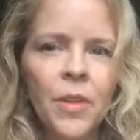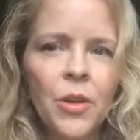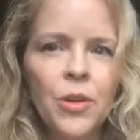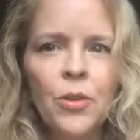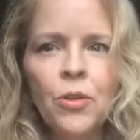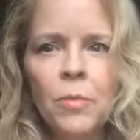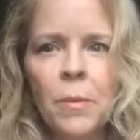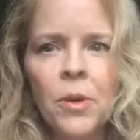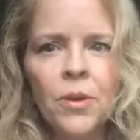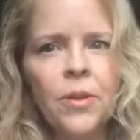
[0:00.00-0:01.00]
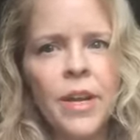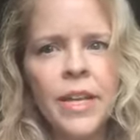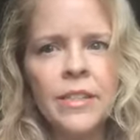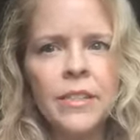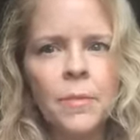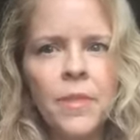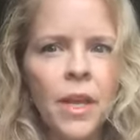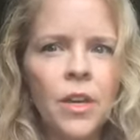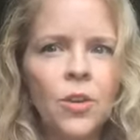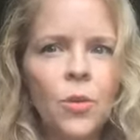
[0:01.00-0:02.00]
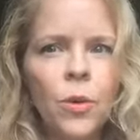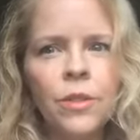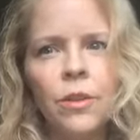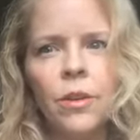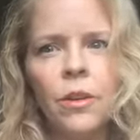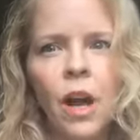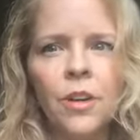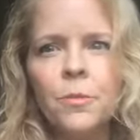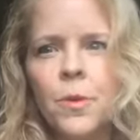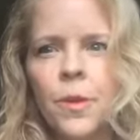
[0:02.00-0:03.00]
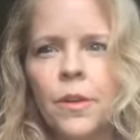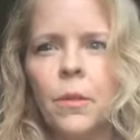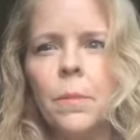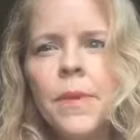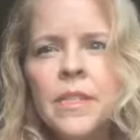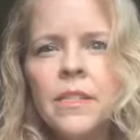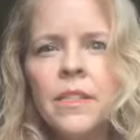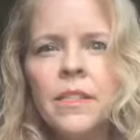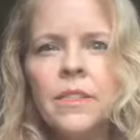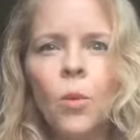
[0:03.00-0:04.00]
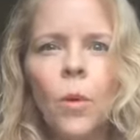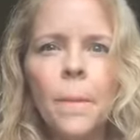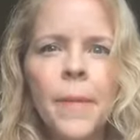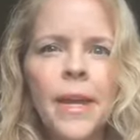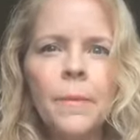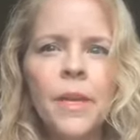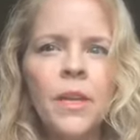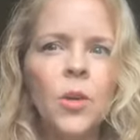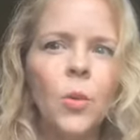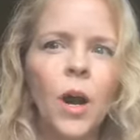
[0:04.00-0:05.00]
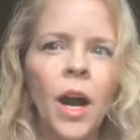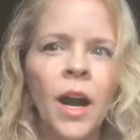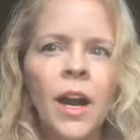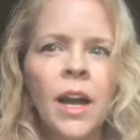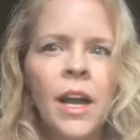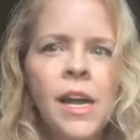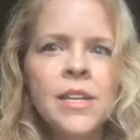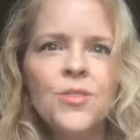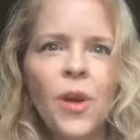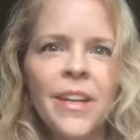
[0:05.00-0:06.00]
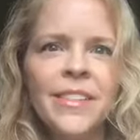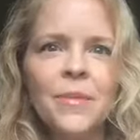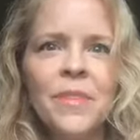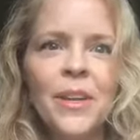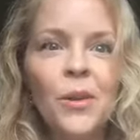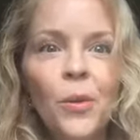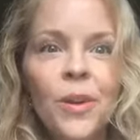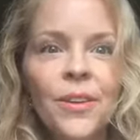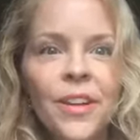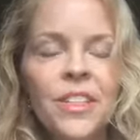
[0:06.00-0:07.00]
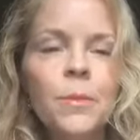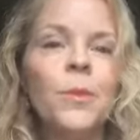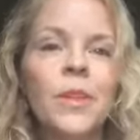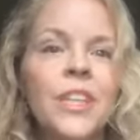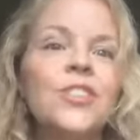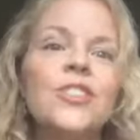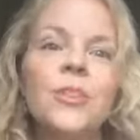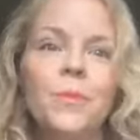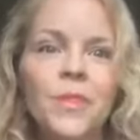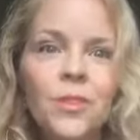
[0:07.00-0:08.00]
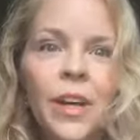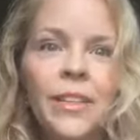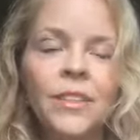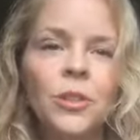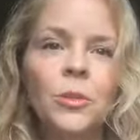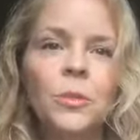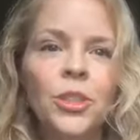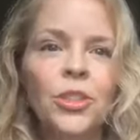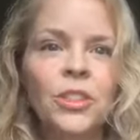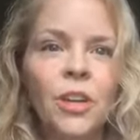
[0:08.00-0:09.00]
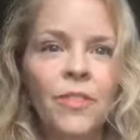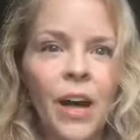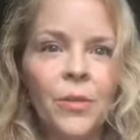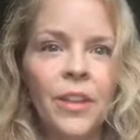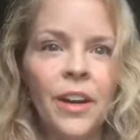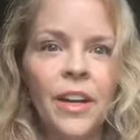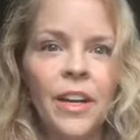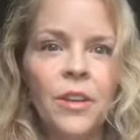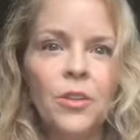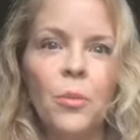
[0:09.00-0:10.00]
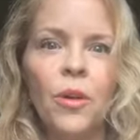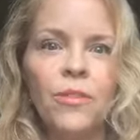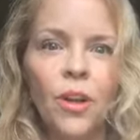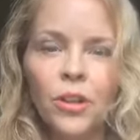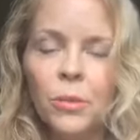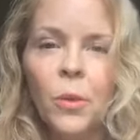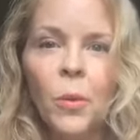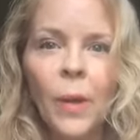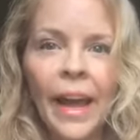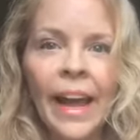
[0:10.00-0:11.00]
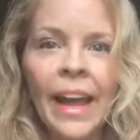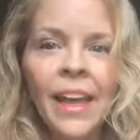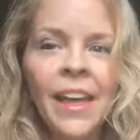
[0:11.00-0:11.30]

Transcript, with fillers: new maybe you're creating something new with your entrepreneurial business or maybe you are trying something new in your intimate relationships trying to put yourself out there in a new more vulnerable way